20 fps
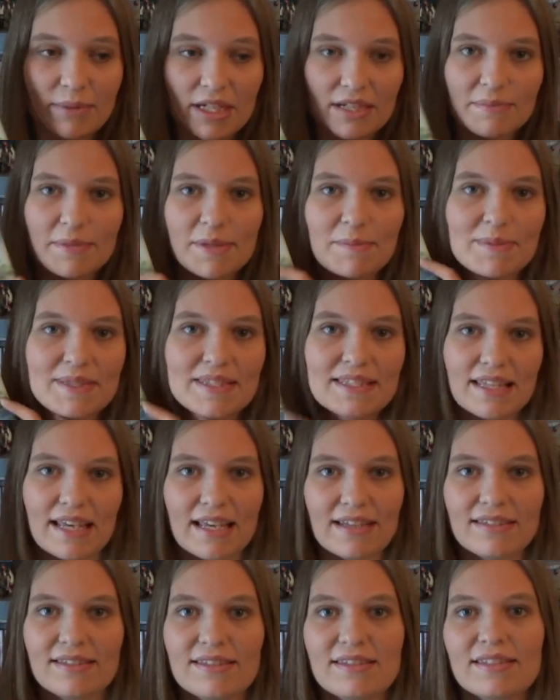becomes
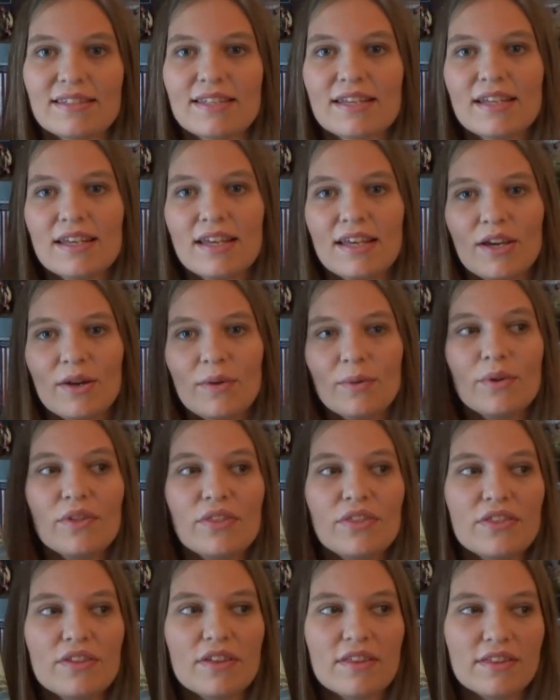obsessed
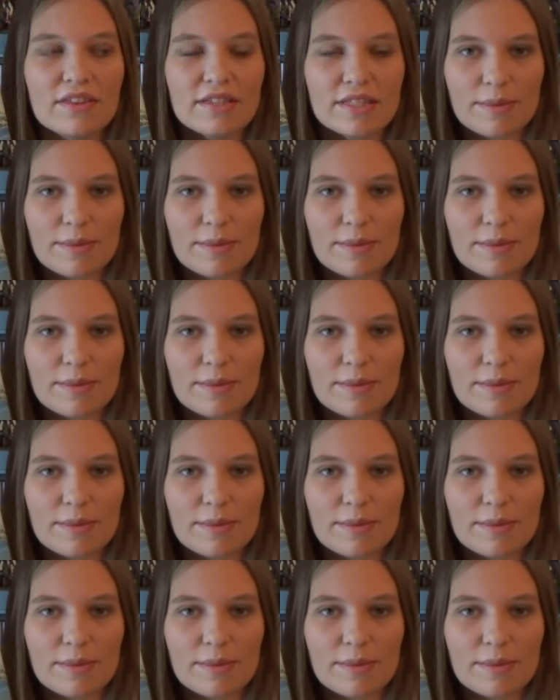with the